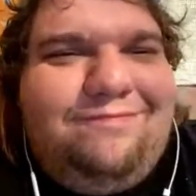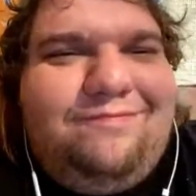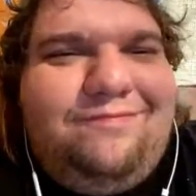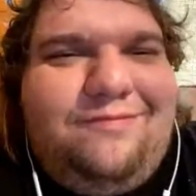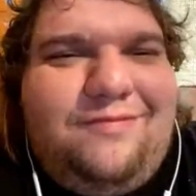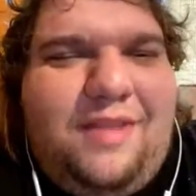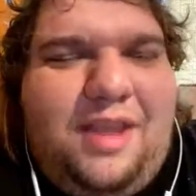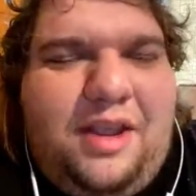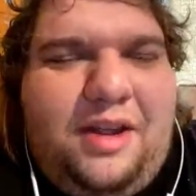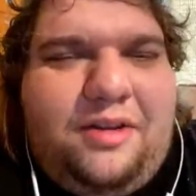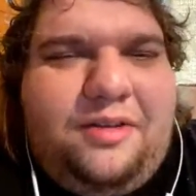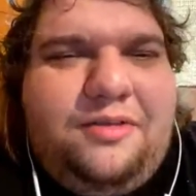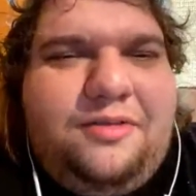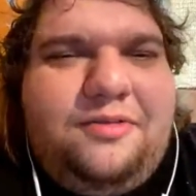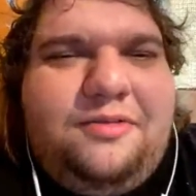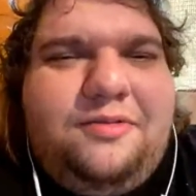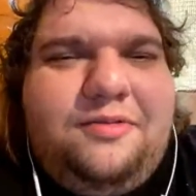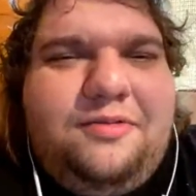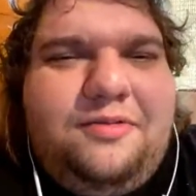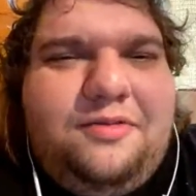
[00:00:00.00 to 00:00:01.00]
Yeah,
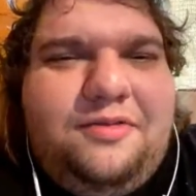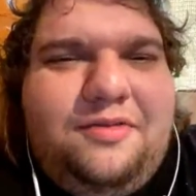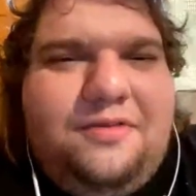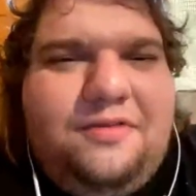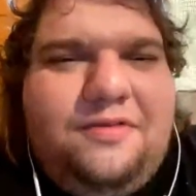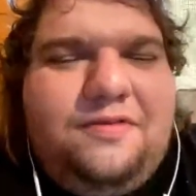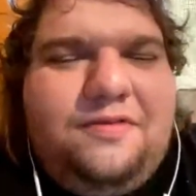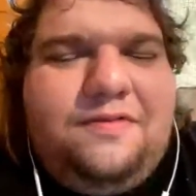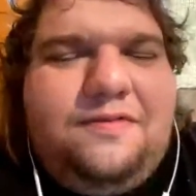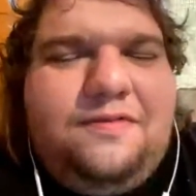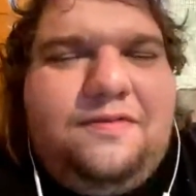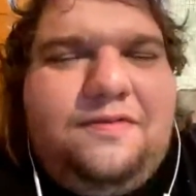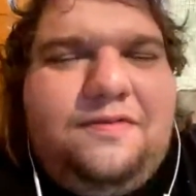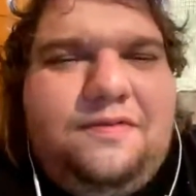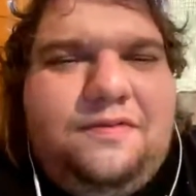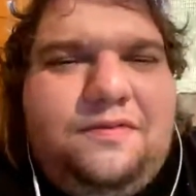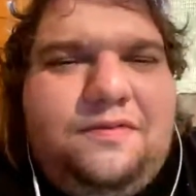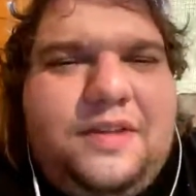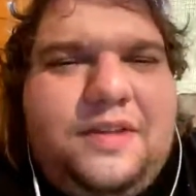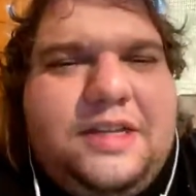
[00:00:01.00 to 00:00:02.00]

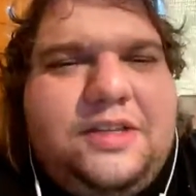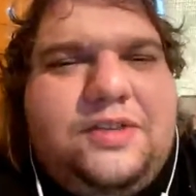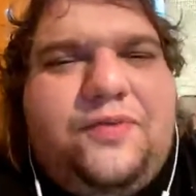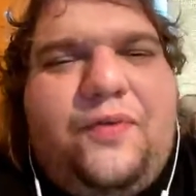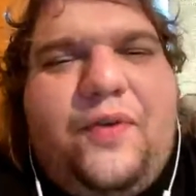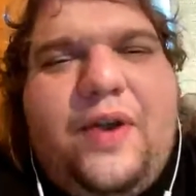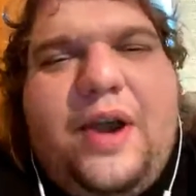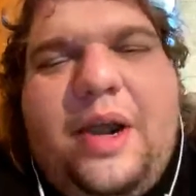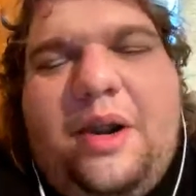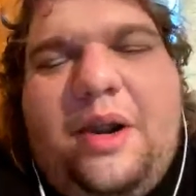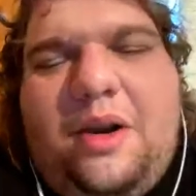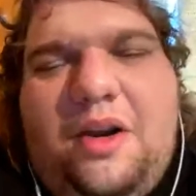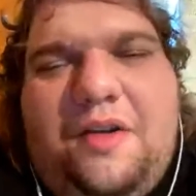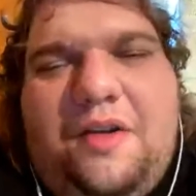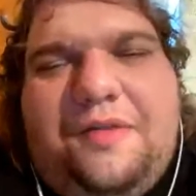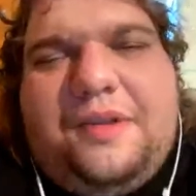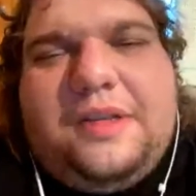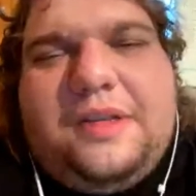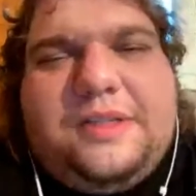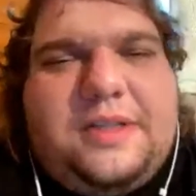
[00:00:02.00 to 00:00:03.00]
that's fair
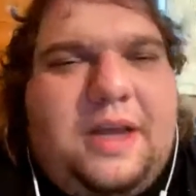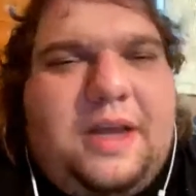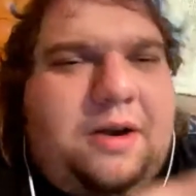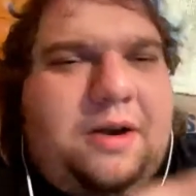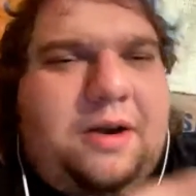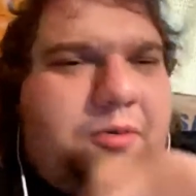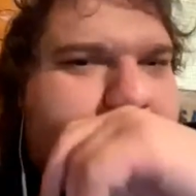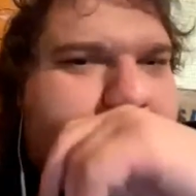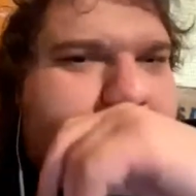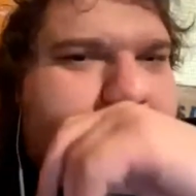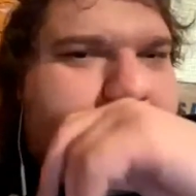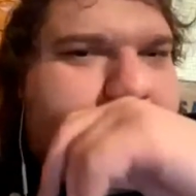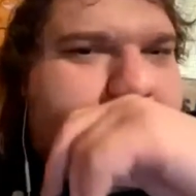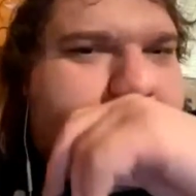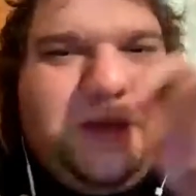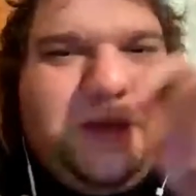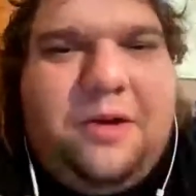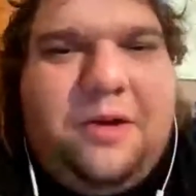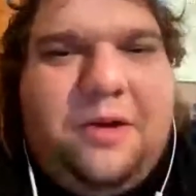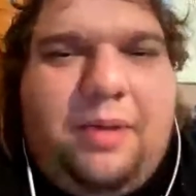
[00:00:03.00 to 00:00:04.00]
enough because I don't know a
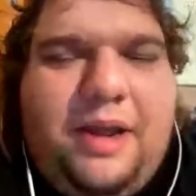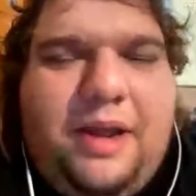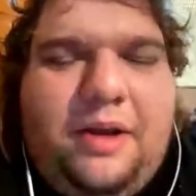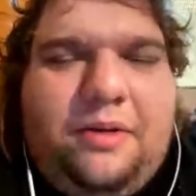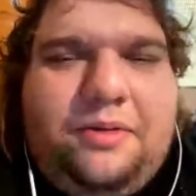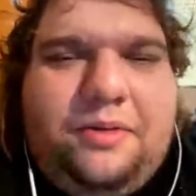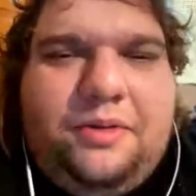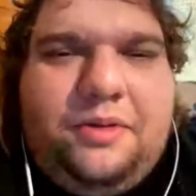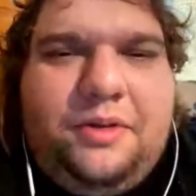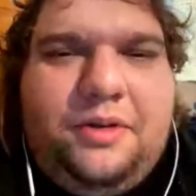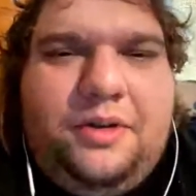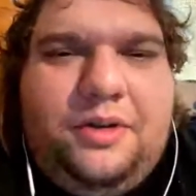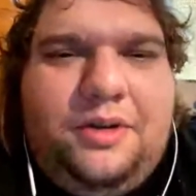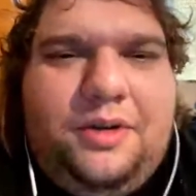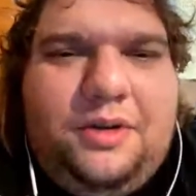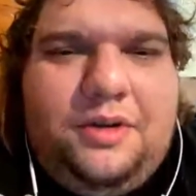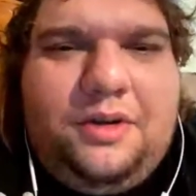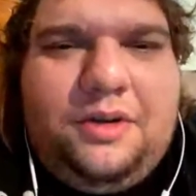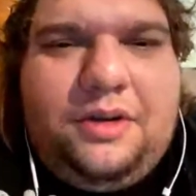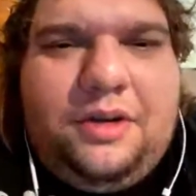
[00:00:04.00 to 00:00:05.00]
ton about.
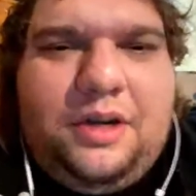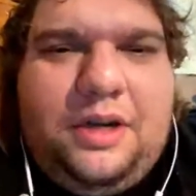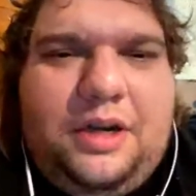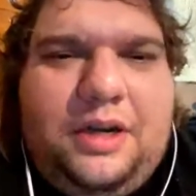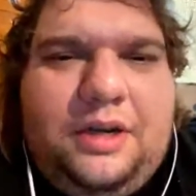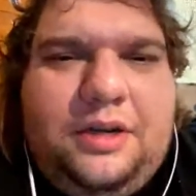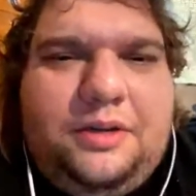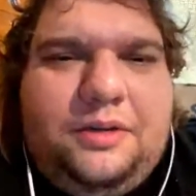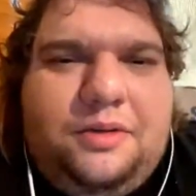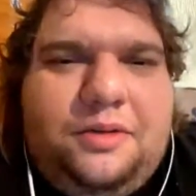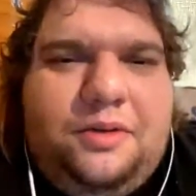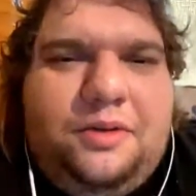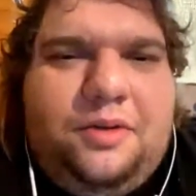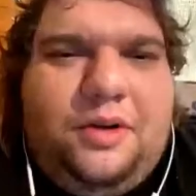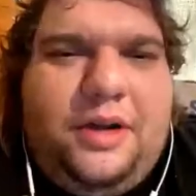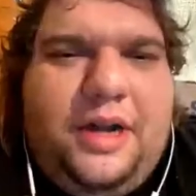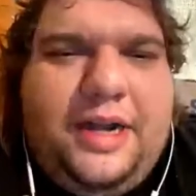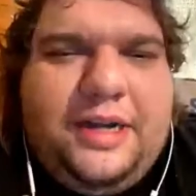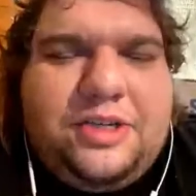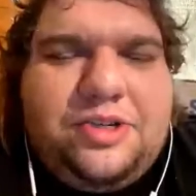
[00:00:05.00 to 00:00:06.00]

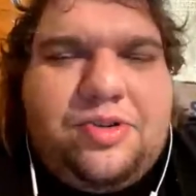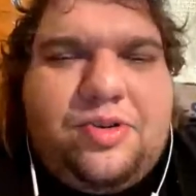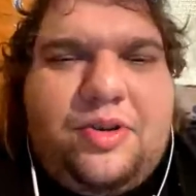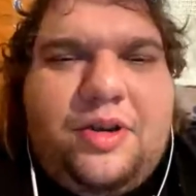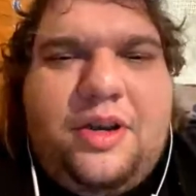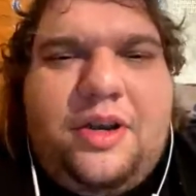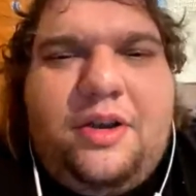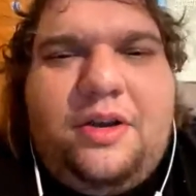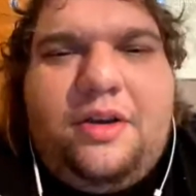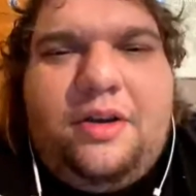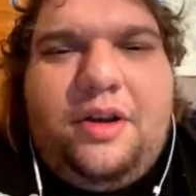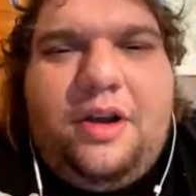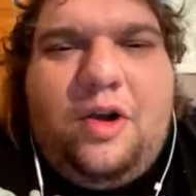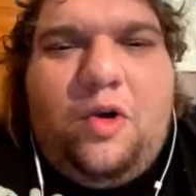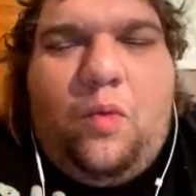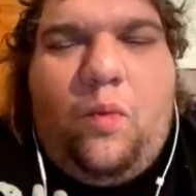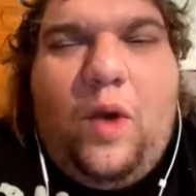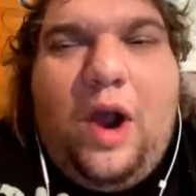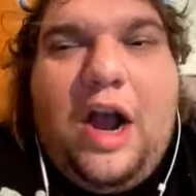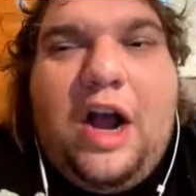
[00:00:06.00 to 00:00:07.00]
Actually, a
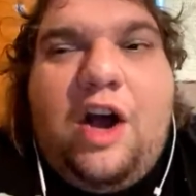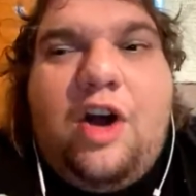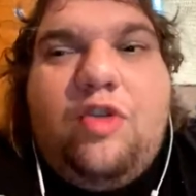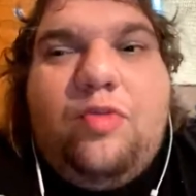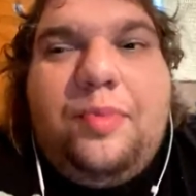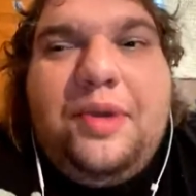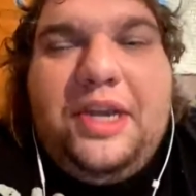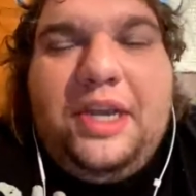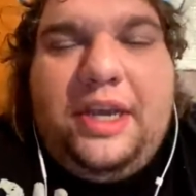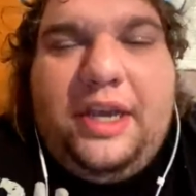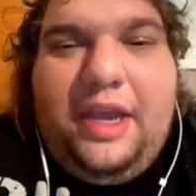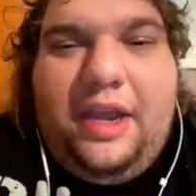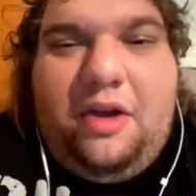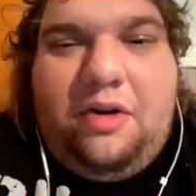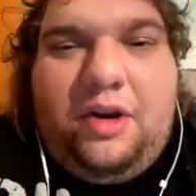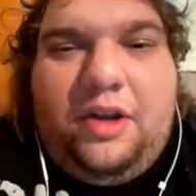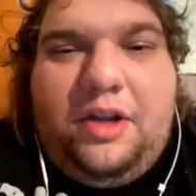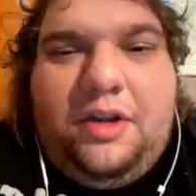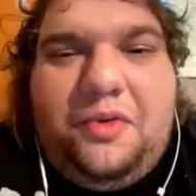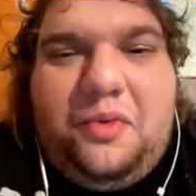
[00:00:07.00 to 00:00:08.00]
Wyoming
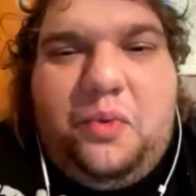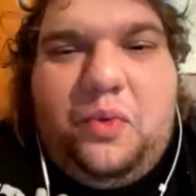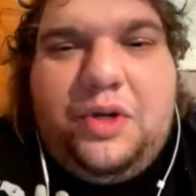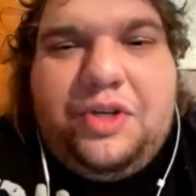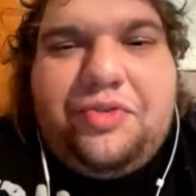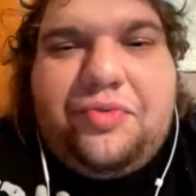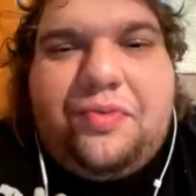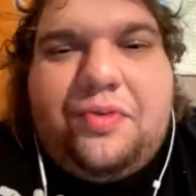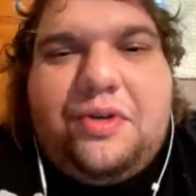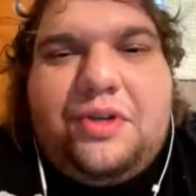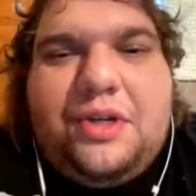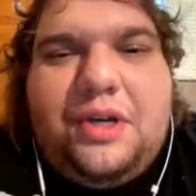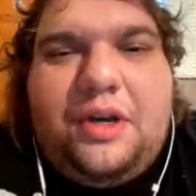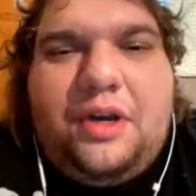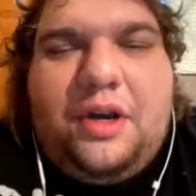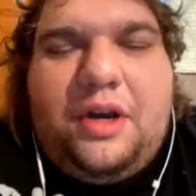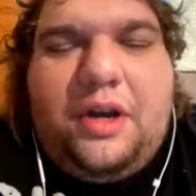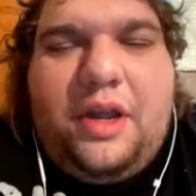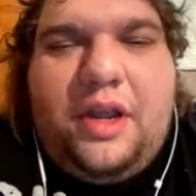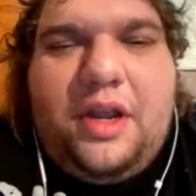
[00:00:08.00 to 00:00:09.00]
County, West
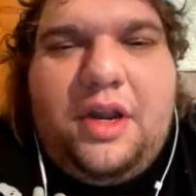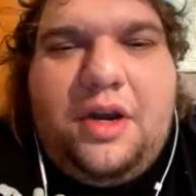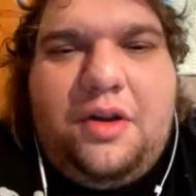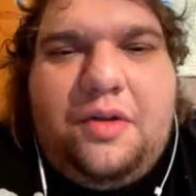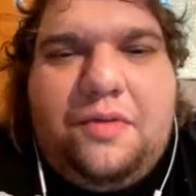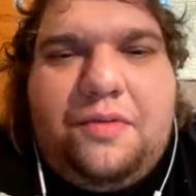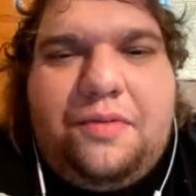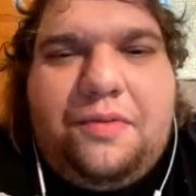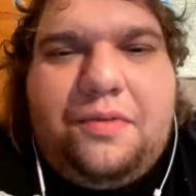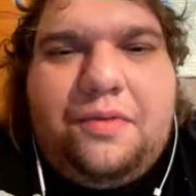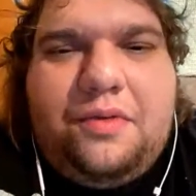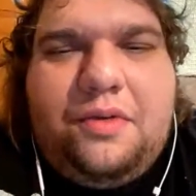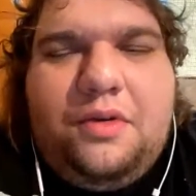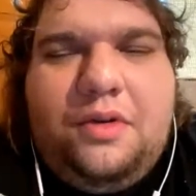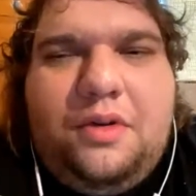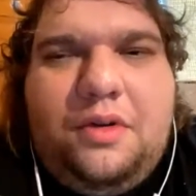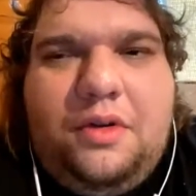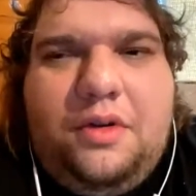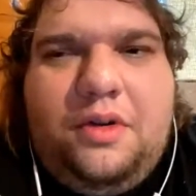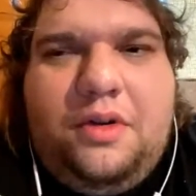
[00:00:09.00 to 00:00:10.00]
Virginia native.
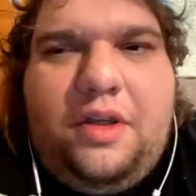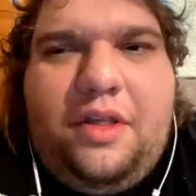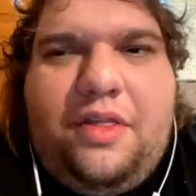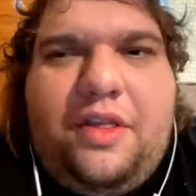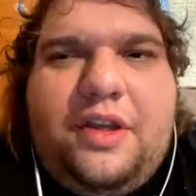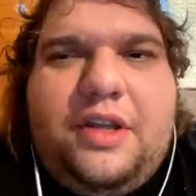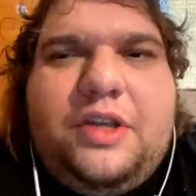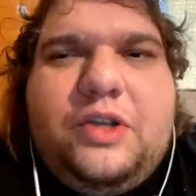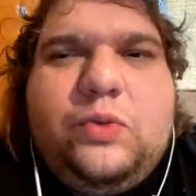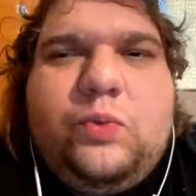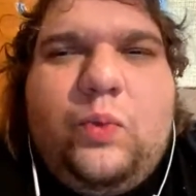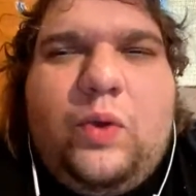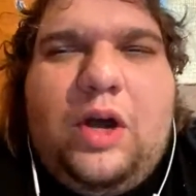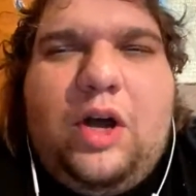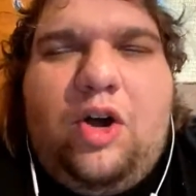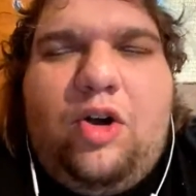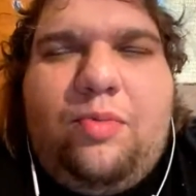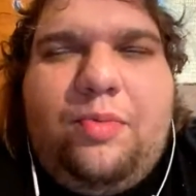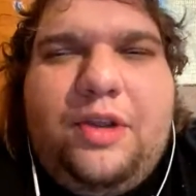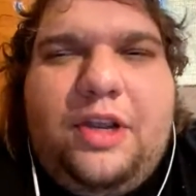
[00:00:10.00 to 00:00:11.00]
I think he's
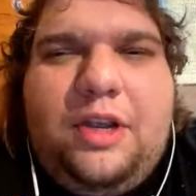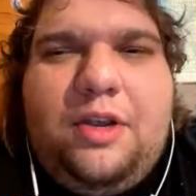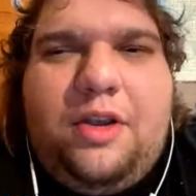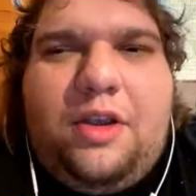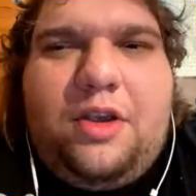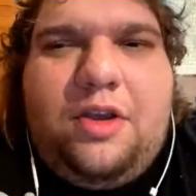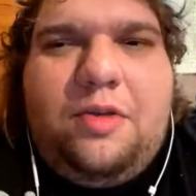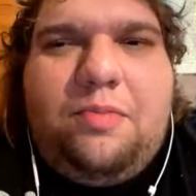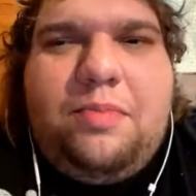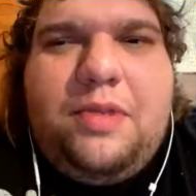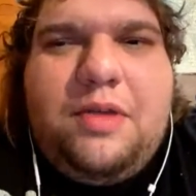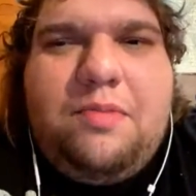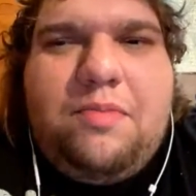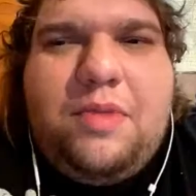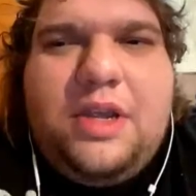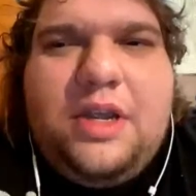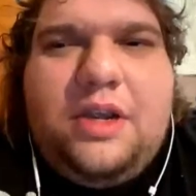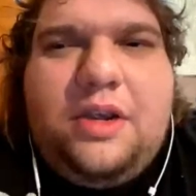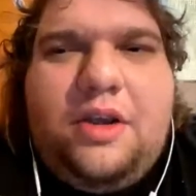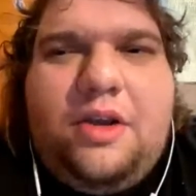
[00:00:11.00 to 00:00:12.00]
Wyoming. It could be
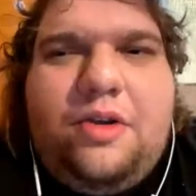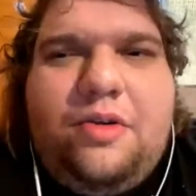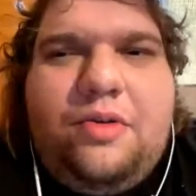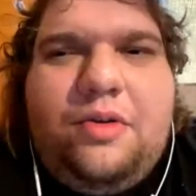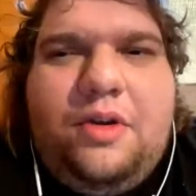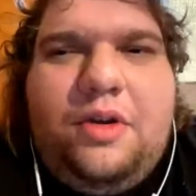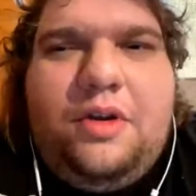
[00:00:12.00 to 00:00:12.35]
Mingo.